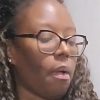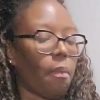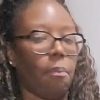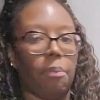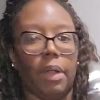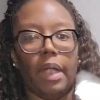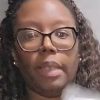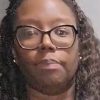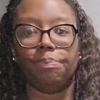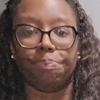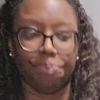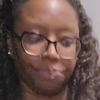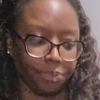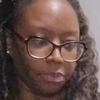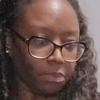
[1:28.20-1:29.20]
But
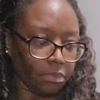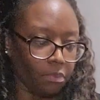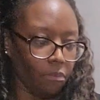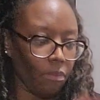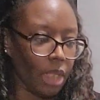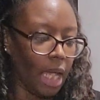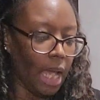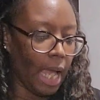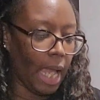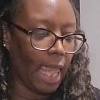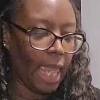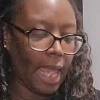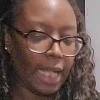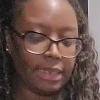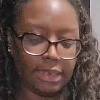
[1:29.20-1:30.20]
I
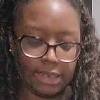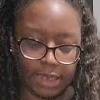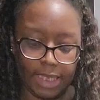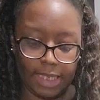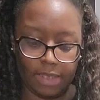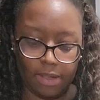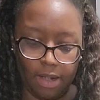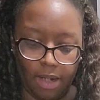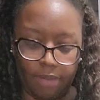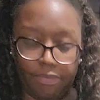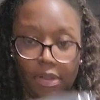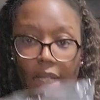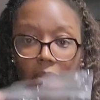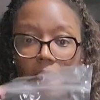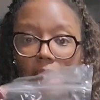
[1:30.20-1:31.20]
had to take off
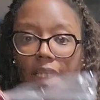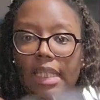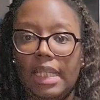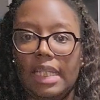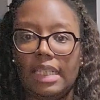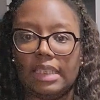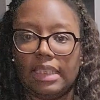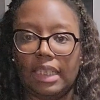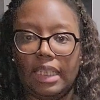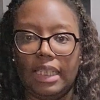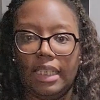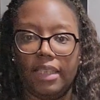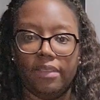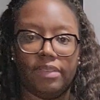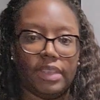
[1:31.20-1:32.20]
these
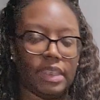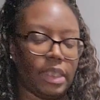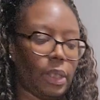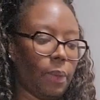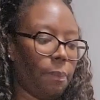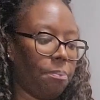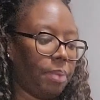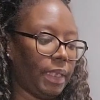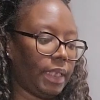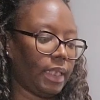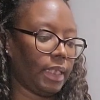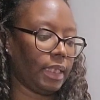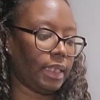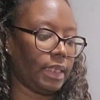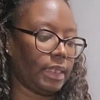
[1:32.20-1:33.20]
leaves
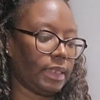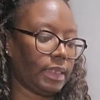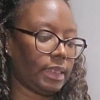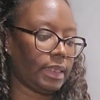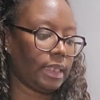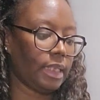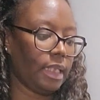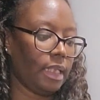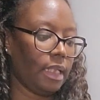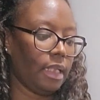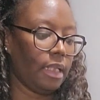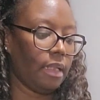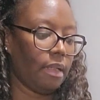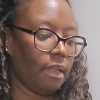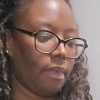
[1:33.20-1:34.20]
because
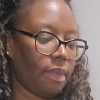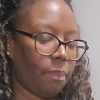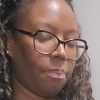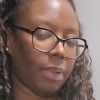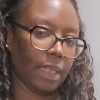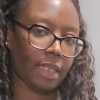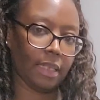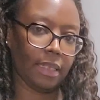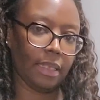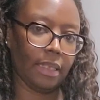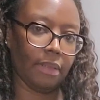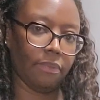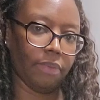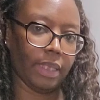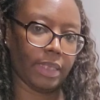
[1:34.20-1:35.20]
the
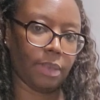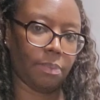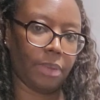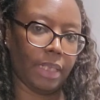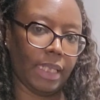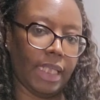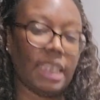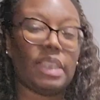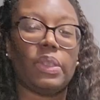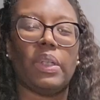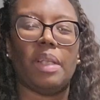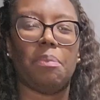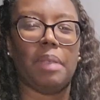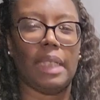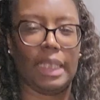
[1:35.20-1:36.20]
pickling recipe is going
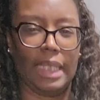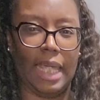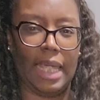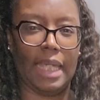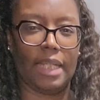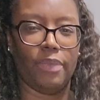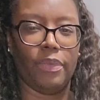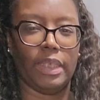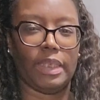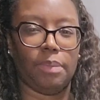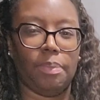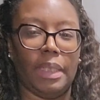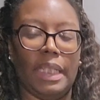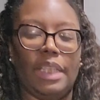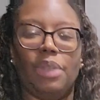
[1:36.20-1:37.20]
to be a canned
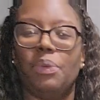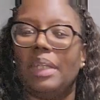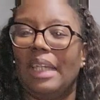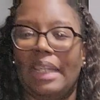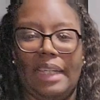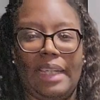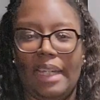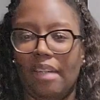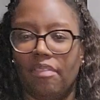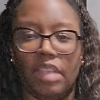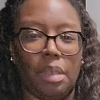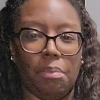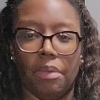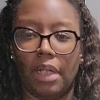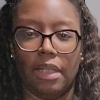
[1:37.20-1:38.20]
recipe, and you can't have
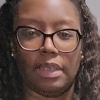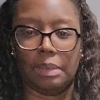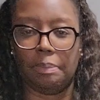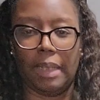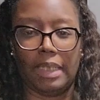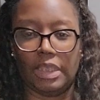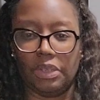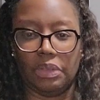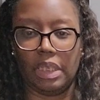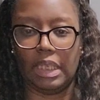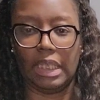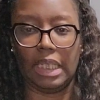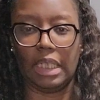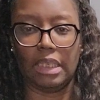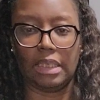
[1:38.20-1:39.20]
any brown spots or
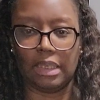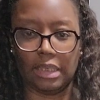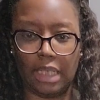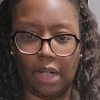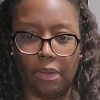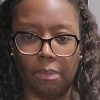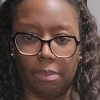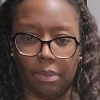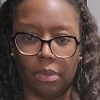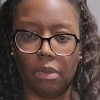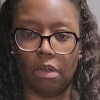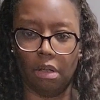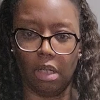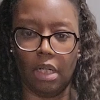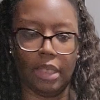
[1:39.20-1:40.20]
anything undesirable
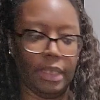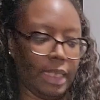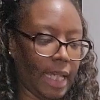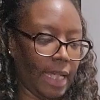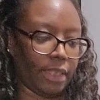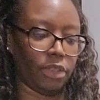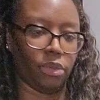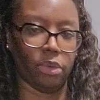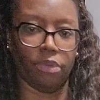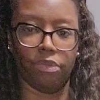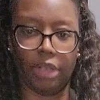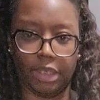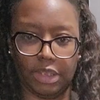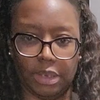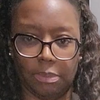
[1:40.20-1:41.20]
on the actual
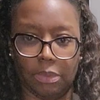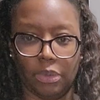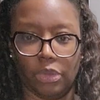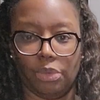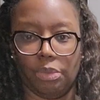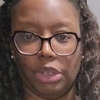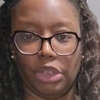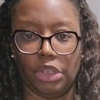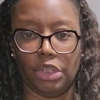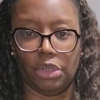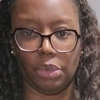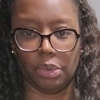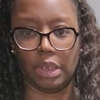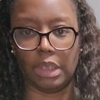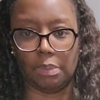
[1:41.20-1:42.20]
vegetables when you're
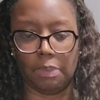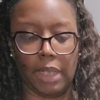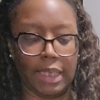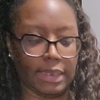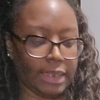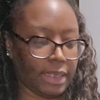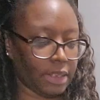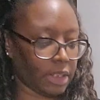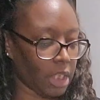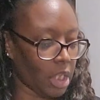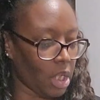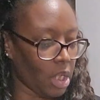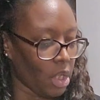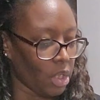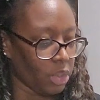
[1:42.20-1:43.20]
doing this process,
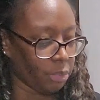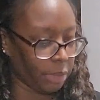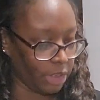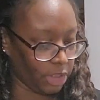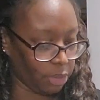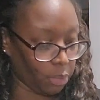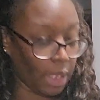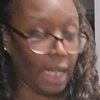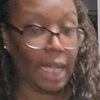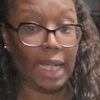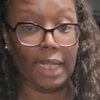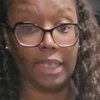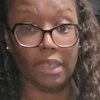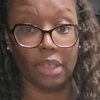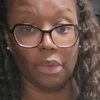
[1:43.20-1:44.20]
which is
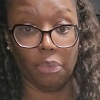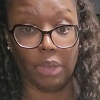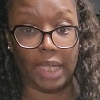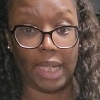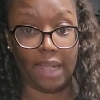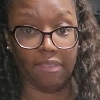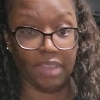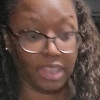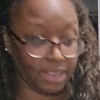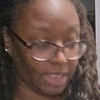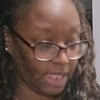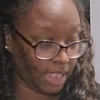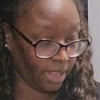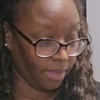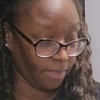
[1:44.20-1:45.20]
why we have this
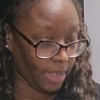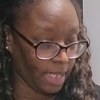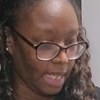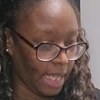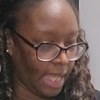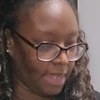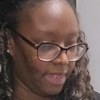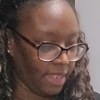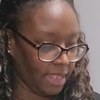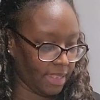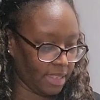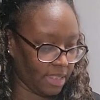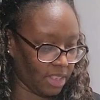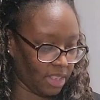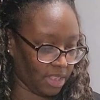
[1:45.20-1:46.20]
here. And this
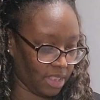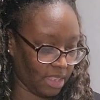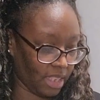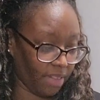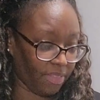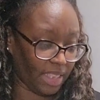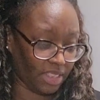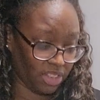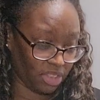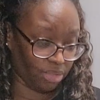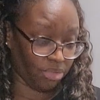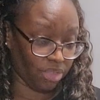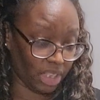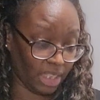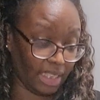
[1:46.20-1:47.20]
is just stuff that's just
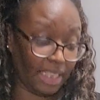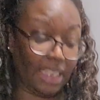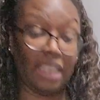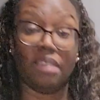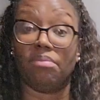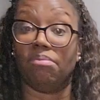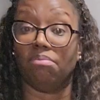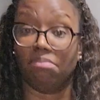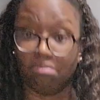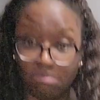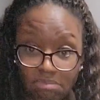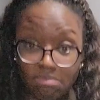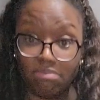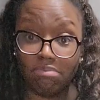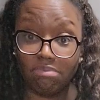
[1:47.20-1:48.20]
really
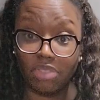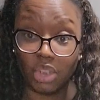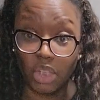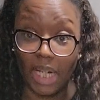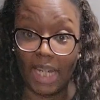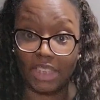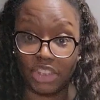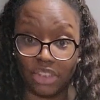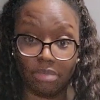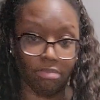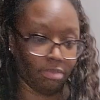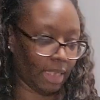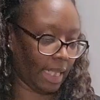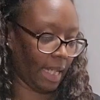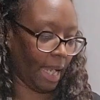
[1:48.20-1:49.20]
trash
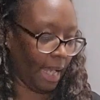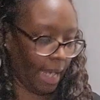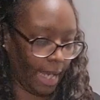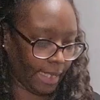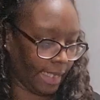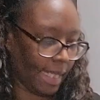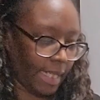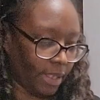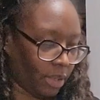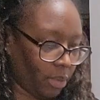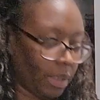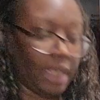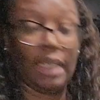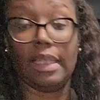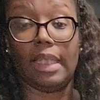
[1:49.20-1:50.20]
that I can't do
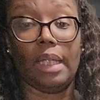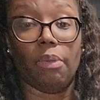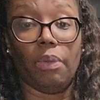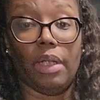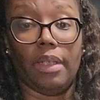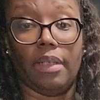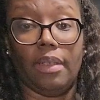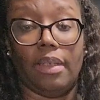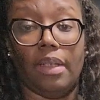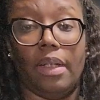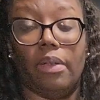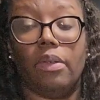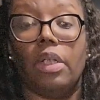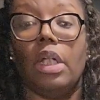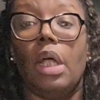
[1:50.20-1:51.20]
anything with,
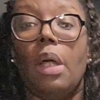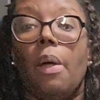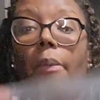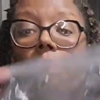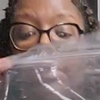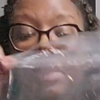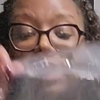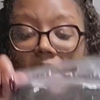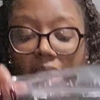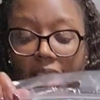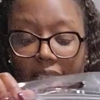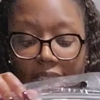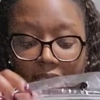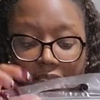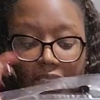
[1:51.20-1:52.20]
But
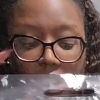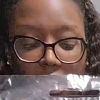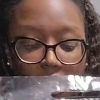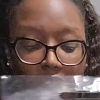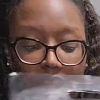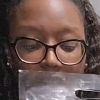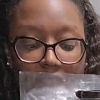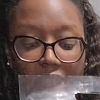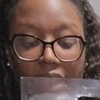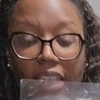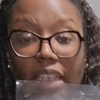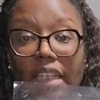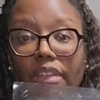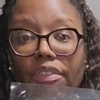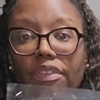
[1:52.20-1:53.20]
these are the
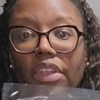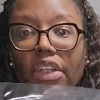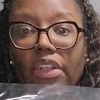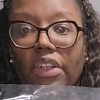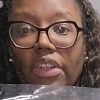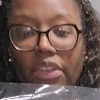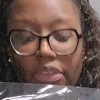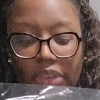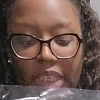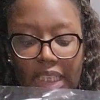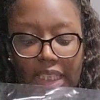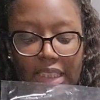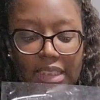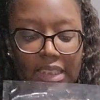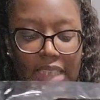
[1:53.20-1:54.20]
leafier
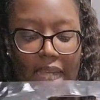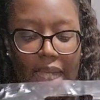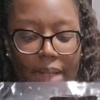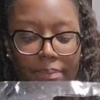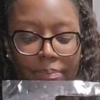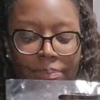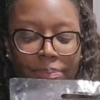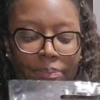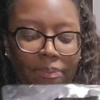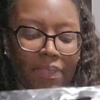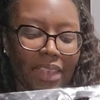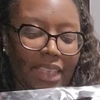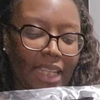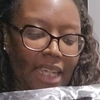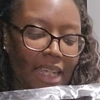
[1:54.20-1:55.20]
greens that,
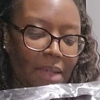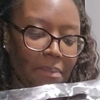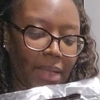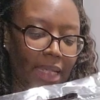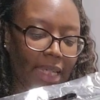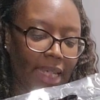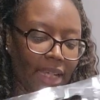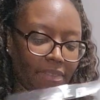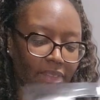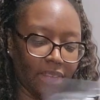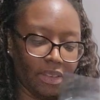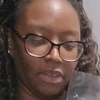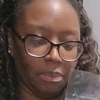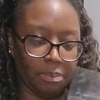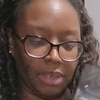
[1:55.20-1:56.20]
might have a
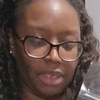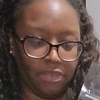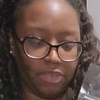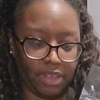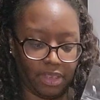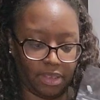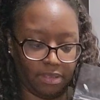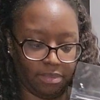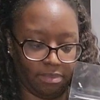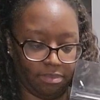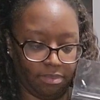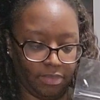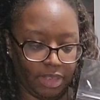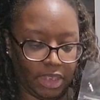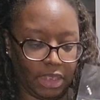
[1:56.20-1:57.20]
little bit of a
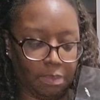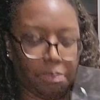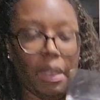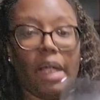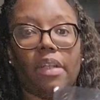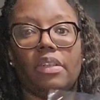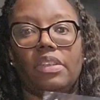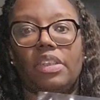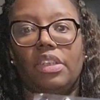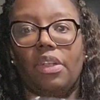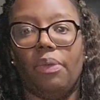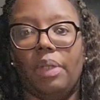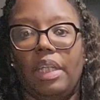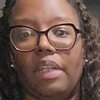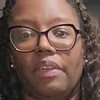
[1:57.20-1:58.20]
spot or so
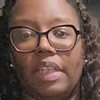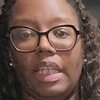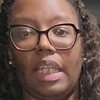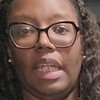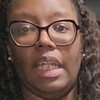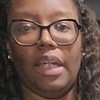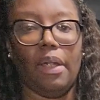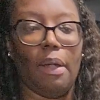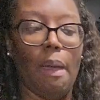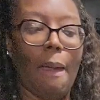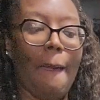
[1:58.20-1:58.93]
here and there,